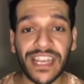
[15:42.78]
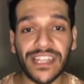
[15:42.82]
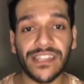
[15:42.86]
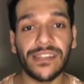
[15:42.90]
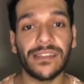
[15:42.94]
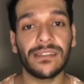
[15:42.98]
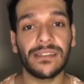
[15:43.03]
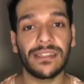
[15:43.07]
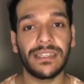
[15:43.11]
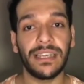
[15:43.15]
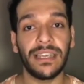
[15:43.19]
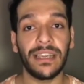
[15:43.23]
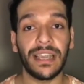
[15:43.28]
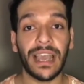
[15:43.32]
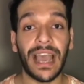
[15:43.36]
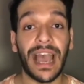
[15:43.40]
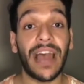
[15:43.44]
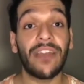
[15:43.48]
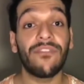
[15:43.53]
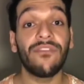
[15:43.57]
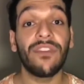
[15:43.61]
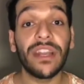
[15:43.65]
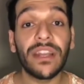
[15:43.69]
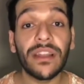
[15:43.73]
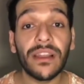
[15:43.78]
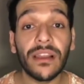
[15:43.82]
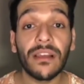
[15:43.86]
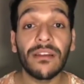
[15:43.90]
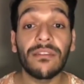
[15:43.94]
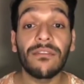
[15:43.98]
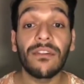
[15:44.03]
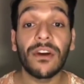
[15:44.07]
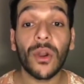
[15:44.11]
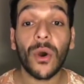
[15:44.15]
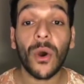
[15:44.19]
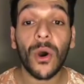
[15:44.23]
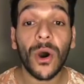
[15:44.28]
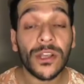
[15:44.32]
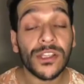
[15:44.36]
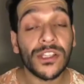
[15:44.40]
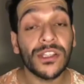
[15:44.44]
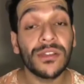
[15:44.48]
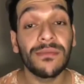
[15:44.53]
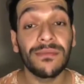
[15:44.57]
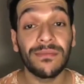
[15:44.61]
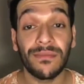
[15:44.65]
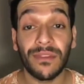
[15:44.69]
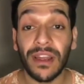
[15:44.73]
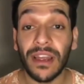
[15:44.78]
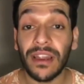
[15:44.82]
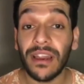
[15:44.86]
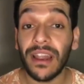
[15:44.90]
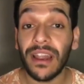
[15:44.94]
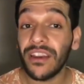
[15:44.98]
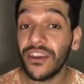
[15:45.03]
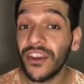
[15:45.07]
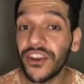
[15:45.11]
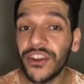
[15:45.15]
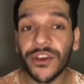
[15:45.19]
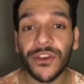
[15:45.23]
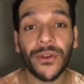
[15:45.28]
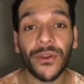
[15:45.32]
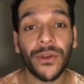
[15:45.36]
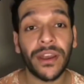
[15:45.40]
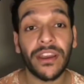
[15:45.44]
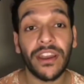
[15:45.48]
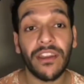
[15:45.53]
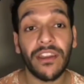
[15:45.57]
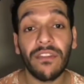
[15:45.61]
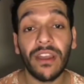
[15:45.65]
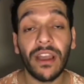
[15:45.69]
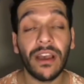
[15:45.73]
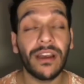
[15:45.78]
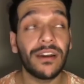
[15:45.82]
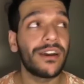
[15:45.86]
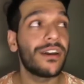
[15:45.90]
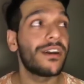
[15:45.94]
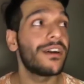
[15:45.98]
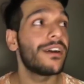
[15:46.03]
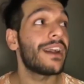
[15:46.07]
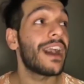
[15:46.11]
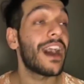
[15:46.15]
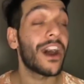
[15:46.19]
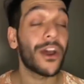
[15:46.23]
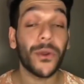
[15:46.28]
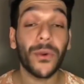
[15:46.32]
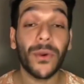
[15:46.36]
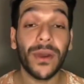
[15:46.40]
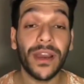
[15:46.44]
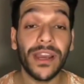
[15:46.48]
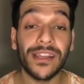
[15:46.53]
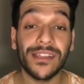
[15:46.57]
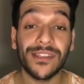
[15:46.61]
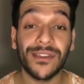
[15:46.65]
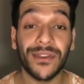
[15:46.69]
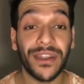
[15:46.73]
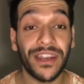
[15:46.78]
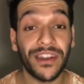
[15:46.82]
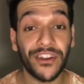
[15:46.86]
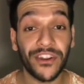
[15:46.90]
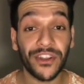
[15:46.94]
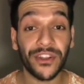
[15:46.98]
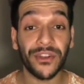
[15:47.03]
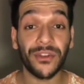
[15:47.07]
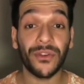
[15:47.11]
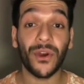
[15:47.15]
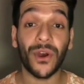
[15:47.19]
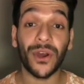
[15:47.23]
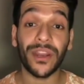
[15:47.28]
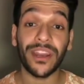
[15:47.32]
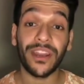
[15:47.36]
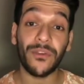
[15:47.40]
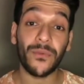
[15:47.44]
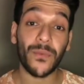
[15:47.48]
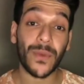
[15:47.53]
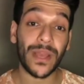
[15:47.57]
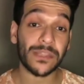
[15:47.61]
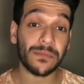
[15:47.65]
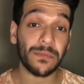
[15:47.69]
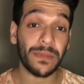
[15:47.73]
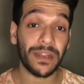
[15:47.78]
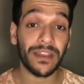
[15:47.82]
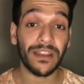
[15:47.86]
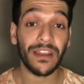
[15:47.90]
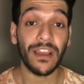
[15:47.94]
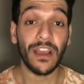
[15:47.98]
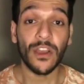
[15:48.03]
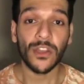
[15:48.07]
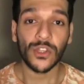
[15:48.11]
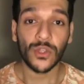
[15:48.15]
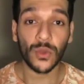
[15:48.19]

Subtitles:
agency, and we deliver awesome return on ROIs, okay, return on investment.